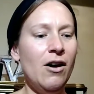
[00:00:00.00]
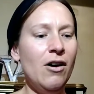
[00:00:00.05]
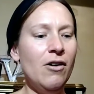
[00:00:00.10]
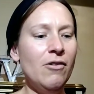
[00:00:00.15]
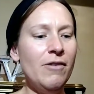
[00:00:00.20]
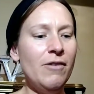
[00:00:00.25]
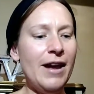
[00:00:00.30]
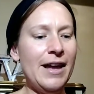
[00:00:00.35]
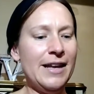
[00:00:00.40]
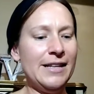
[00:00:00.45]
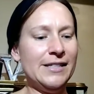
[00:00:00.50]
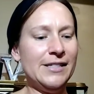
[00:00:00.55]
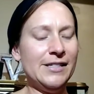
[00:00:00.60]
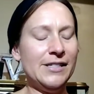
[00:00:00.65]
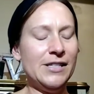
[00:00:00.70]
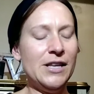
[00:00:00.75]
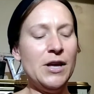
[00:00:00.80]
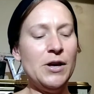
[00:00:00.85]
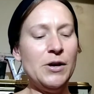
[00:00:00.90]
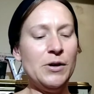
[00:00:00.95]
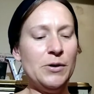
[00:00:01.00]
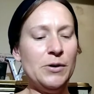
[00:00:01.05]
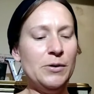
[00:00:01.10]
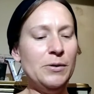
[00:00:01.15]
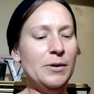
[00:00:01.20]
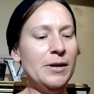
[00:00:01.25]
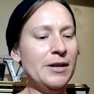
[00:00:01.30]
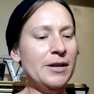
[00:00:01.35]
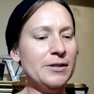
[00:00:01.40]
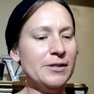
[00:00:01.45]
All right,
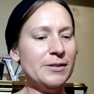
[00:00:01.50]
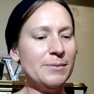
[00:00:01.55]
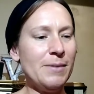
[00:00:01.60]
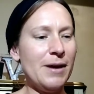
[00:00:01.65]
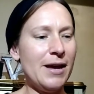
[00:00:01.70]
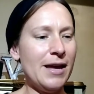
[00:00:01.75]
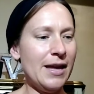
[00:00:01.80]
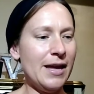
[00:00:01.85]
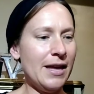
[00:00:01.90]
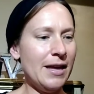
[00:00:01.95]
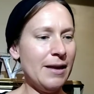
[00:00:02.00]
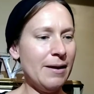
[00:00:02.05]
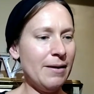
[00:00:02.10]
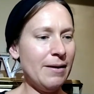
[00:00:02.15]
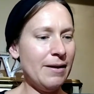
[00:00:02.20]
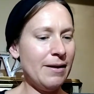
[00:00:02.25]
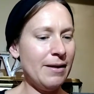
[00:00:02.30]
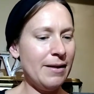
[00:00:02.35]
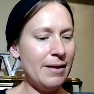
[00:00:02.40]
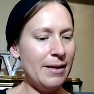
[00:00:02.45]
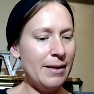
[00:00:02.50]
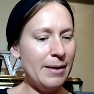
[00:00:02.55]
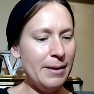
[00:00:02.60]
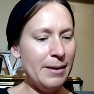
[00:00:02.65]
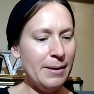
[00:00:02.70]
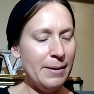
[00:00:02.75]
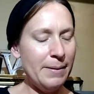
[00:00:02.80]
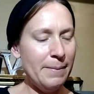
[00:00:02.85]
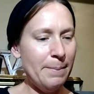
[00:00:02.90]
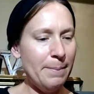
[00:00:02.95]
so here's my,
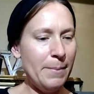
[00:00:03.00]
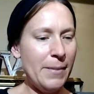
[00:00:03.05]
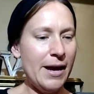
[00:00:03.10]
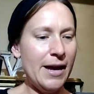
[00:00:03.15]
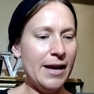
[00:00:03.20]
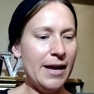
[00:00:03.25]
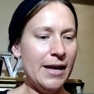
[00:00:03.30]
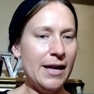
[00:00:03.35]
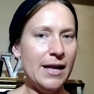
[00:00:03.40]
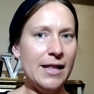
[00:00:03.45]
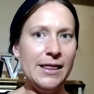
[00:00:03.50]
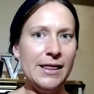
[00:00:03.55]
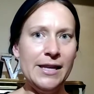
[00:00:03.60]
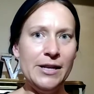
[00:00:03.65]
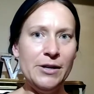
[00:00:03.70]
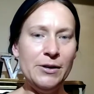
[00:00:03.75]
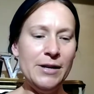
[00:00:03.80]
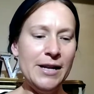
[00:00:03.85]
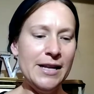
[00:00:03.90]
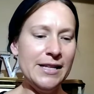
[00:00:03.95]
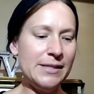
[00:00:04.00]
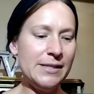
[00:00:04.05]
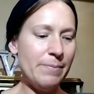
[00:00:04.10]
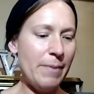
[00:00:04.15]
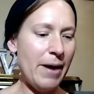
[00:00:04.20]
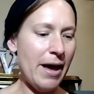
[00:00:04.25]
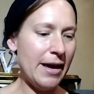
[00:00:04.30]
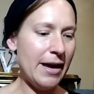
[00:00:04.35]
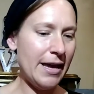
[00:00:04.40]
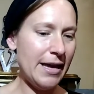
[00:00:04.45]
my Little Knits
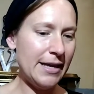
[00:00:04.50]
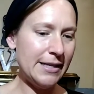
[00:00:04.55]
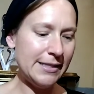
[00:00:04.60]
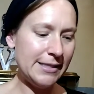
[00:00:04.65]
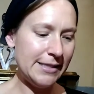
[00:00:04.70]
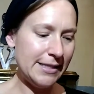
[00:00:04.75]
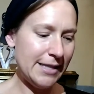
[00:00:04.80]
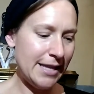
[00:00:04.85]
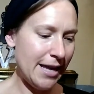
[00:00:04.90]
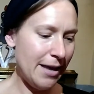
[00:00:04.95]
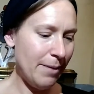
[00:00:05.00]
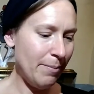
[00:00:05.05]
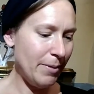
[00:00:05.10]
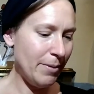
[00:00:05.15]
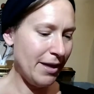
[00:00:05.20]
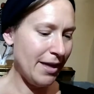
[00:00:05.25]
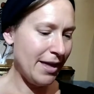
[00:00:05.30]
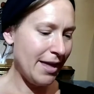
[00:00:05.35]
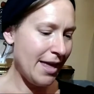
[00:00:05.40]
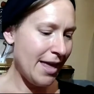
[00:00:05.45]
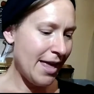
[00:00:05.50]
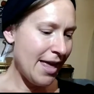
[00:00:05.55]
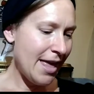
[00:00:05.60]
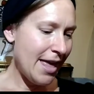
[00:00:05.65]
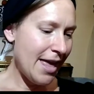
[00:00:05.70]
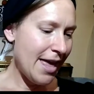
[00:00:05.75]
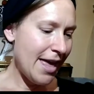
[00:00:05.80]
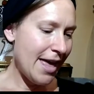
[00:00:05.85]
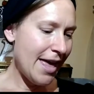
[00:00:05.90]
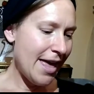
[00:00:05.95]
packing slip.
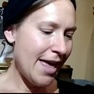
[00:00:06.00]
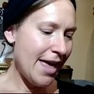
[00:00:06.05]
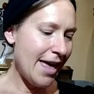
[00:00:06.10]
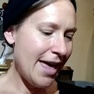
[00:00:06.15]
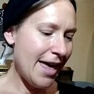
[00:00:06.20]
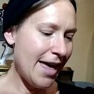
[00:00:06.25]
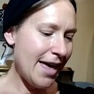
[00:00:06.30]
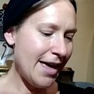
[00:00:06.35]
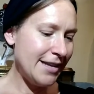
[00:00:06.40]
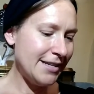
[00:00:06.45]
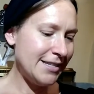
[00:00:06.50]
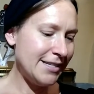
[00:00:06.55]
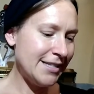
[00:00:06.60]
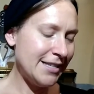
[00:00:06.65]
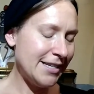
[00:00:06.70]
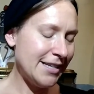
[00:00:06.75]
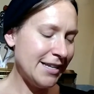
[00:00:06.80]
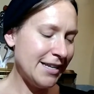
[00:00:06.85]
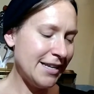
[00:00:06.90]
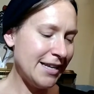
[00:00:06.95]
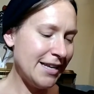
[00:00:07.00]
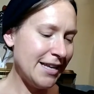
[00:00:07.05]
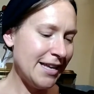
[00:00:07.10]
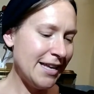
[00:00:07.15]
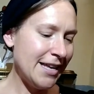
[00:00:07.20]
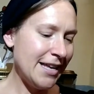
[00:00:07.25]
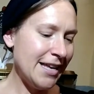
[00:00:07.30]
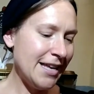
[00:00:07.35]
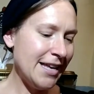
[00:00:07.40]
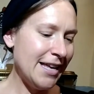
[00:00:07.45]
And
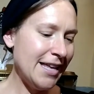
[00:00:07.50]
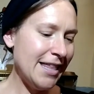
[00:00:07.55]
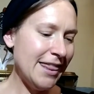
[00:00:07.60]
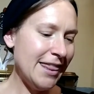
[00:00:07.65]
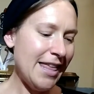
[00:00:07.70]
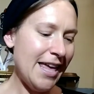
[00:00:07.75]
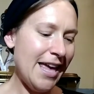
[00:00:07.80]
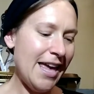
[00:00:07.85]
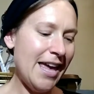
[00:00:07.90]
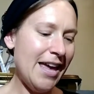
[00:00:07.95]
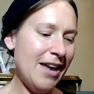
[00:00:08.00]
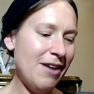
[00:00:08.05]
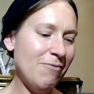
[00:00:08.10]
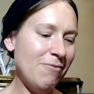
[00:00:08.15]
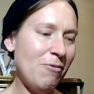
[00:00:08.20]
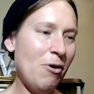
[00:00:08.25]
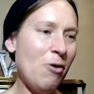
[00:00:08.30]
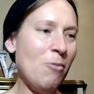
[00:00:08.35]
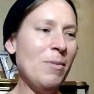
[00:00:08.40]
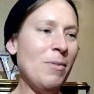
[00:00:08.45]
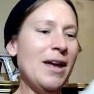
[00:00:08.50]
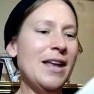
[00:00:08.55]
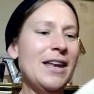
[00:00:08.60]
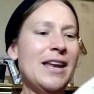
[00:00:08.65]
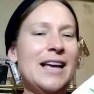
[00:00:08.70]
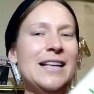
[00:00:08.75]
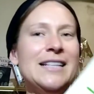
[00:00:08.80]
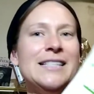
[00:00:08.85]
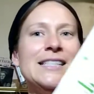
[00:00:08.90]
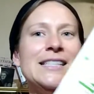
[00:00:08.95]
they wrote me a
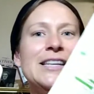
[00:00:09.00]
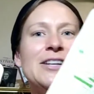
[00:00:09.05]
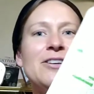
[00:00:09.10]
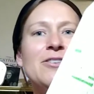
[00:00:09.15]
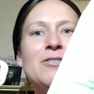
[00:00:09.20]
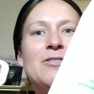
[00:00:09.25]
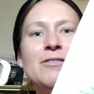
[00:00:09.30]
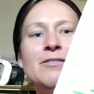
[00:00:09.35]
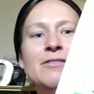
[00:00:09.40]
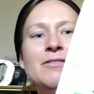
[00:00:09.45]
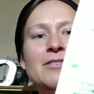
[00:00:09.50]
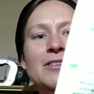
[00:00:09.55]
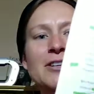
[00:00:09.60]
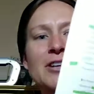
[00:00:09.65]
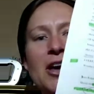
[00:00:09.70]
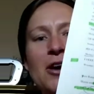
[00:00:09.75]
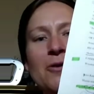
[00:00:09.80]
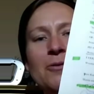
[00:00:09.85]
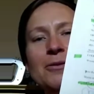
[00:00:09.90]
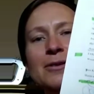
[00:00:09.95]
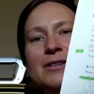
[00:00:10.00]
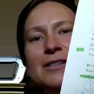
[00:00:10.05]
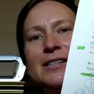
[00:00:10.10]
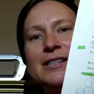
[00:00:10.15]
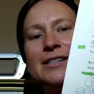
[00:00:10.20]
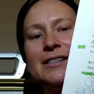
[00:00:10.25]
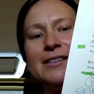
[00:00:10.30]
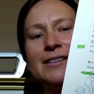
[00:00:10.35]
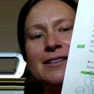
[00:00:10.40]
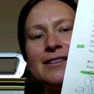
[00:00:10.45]
nice little note.
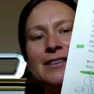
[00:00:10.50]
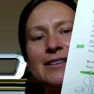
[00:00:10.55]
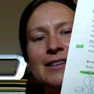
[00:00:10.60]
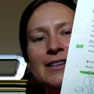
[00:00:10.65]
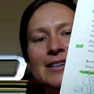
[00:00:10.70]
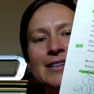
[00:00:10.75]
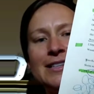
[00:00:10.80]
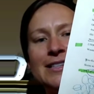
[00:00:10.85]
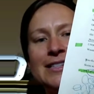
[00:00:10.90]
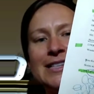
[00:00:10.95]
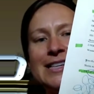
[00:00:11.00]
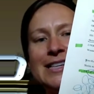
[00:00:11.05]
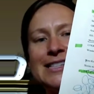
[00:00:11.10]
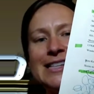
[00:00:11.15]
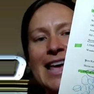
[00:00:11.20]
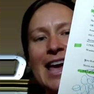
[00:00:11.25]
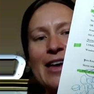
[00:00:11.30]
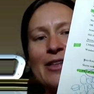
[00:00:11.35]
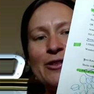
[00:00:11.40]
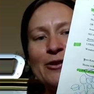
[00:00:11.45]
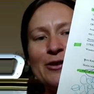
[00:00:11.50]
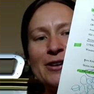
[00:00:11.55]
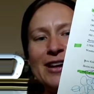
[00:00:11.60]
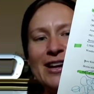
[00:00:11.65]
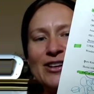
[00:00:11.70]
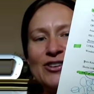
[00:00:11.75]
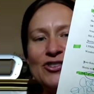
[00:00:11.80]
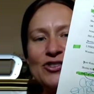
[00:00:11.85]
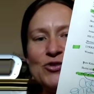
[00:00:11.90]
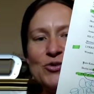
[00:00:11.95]
It says, Catherine,
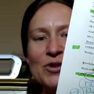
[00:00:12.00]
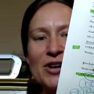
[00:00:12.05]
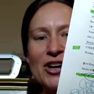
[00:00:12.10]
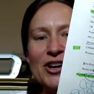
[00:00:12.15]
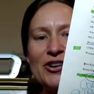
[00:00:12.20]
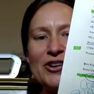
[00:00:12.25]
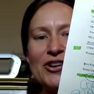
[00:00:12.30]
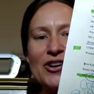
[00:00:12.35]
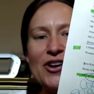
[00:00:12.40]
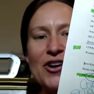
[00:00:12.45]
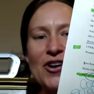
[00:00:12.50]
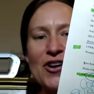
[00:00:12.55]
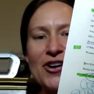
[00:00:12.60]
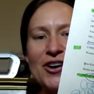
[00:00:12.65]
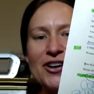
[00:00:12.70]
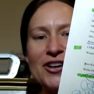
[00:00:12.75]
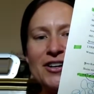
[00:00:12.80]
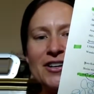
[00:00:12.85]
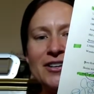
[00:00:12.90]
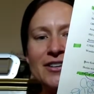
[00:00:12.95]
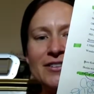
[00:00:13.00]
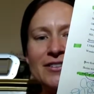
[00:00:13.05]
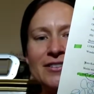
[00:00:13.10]
enjoy your yarn.